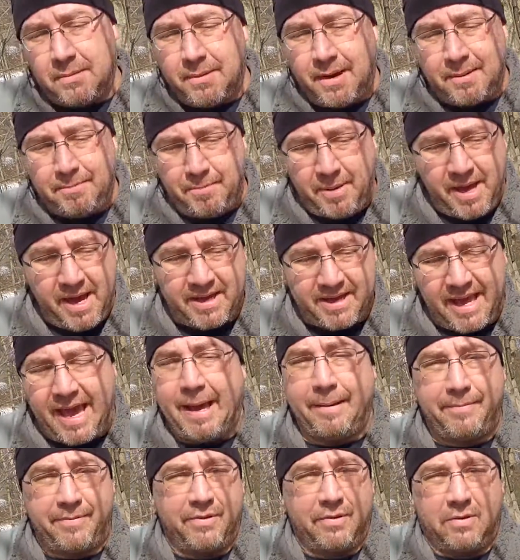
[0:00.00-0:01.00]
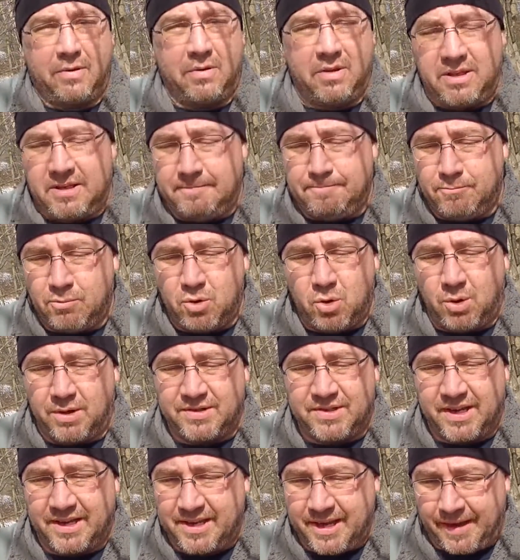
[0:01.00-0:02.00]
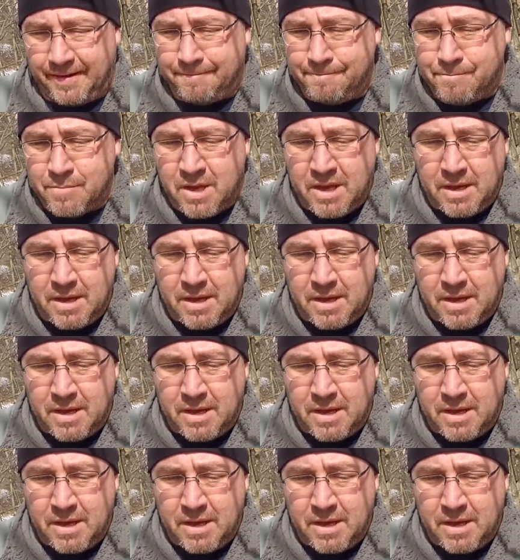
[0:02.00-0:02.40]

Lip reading: my pack? Absolutely. Of course I can.